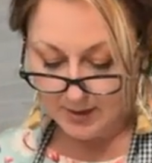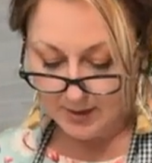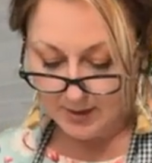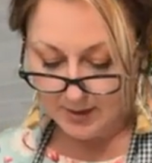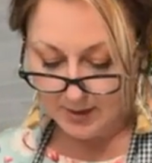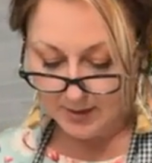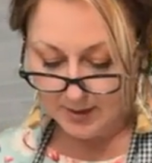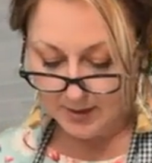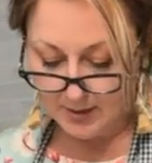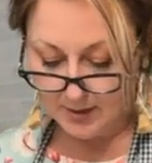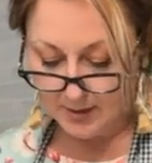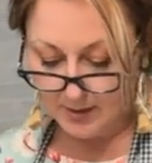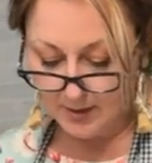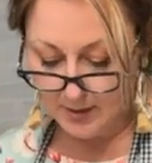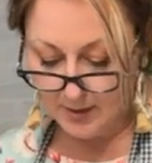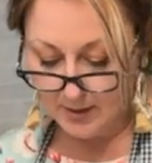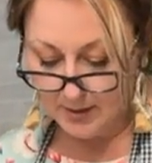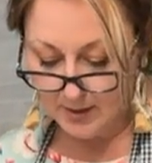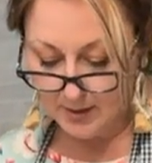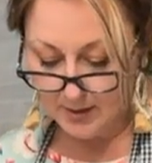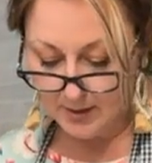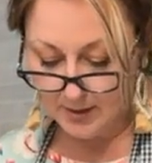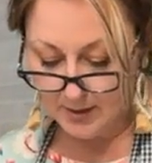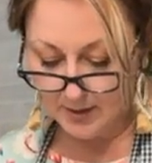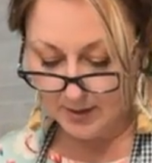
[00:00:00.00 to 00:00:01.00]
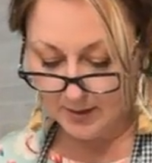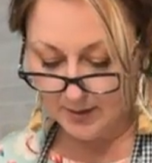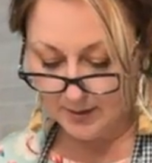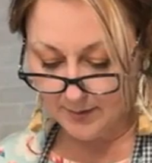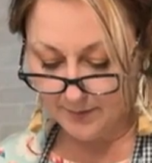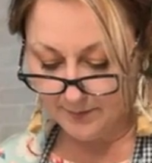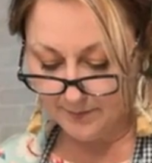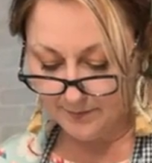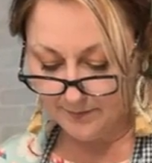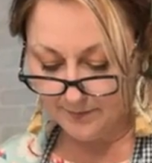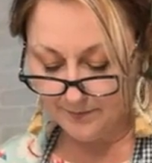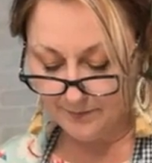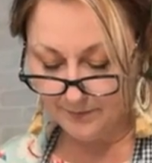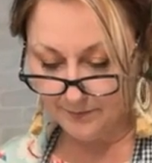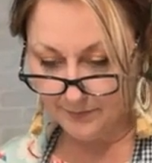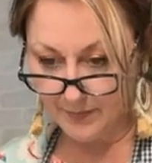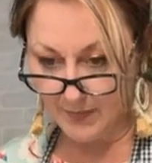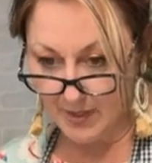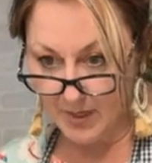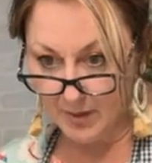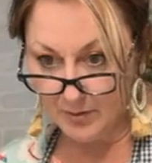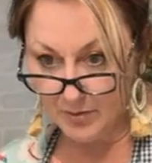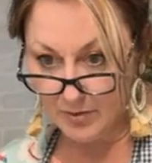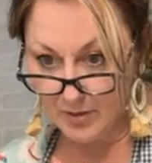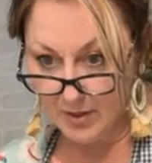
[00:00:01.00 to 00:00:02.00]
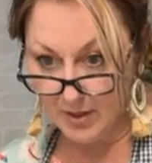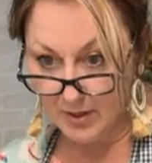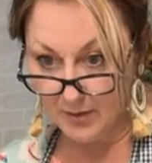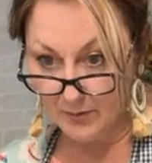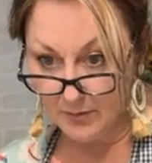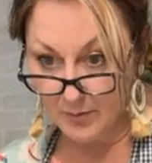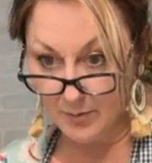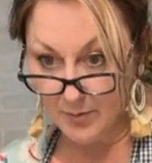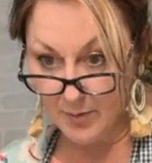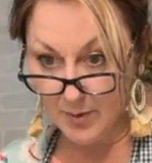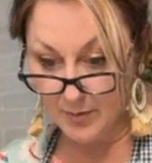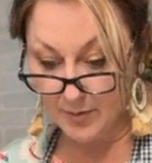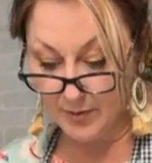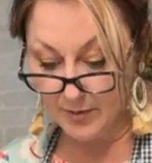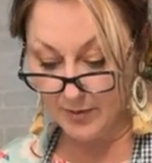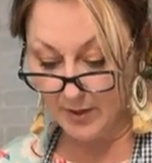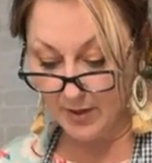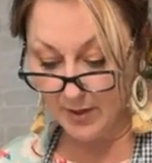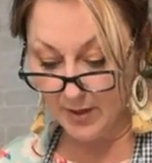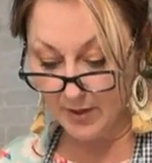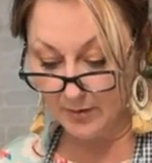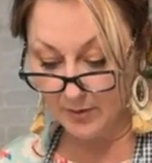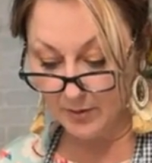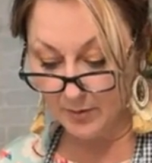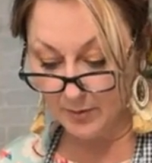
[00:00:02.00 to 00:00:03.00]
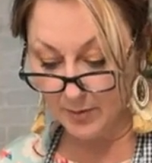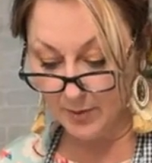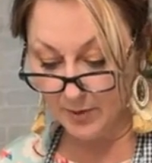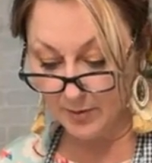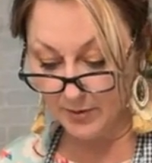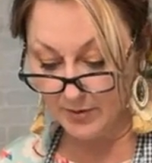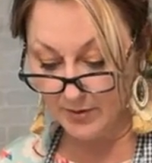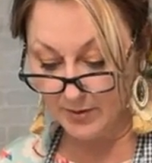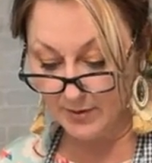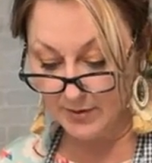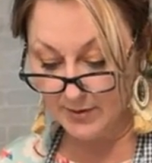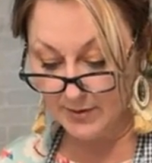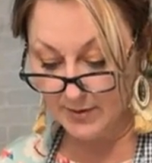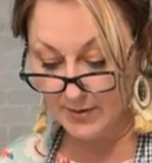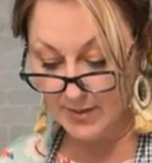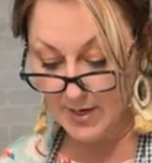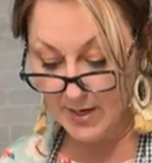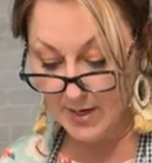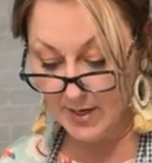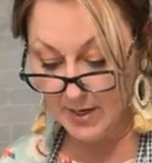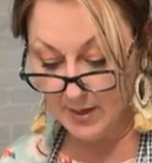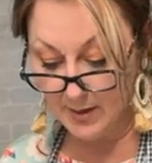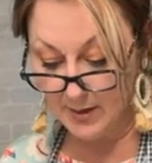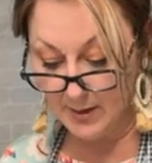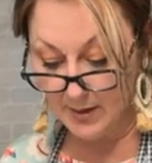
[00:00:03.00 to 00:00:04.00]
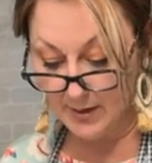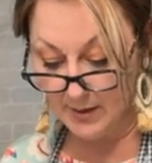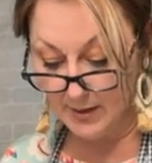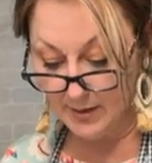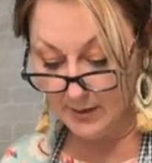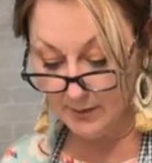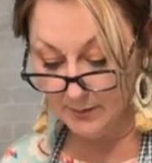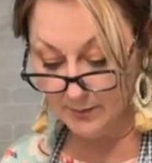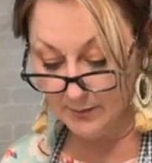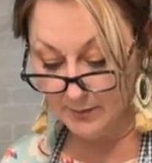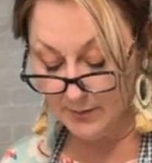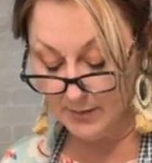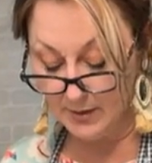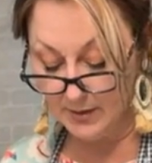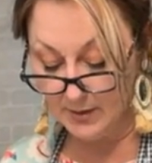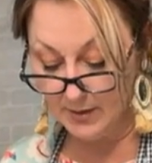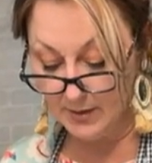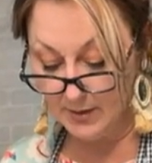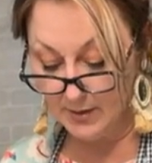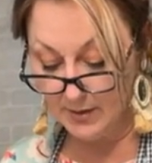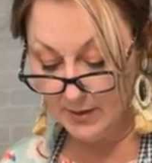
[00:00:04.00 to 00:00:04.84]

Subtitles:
And I'm trying to remember the other person's name.